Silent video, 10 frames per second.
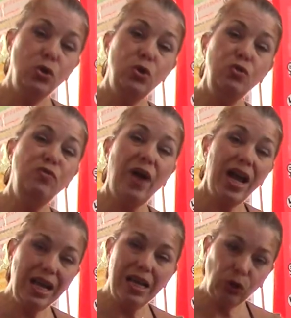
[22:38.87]
to
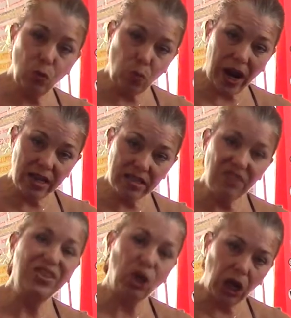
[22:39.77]
violate the rights
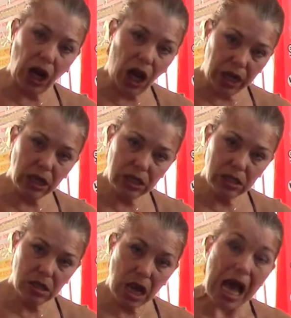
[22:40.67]
of their clients